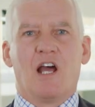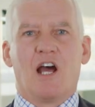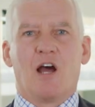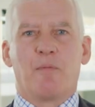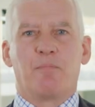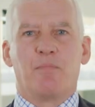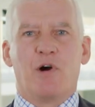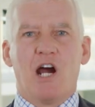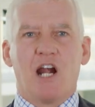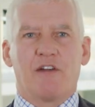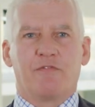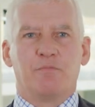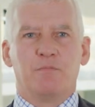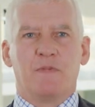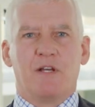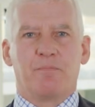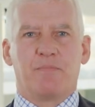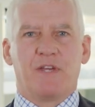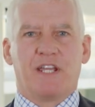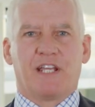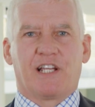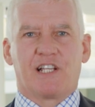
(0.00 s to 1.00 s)
Apart from
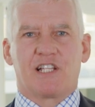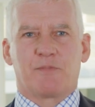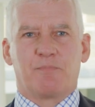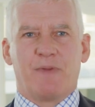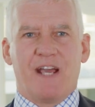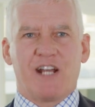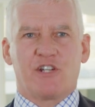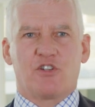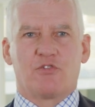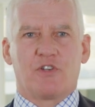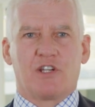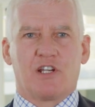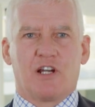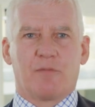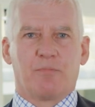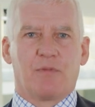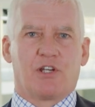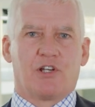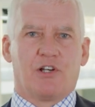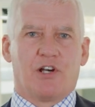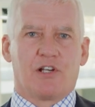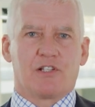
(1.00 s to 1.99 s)
it being a special year
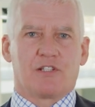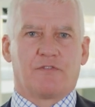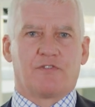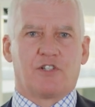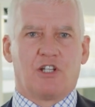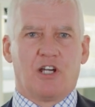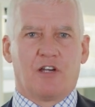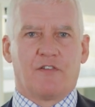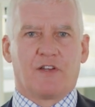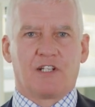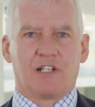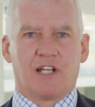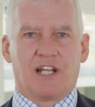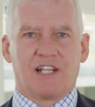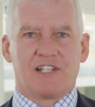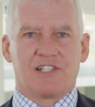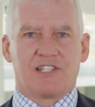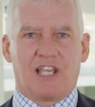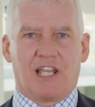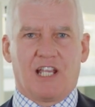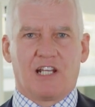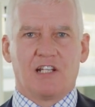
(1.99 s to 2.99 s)
because of
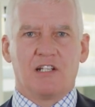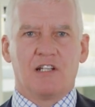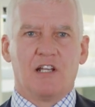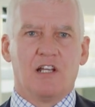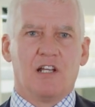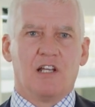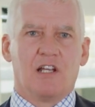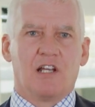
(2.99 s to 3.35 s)
COVID-19,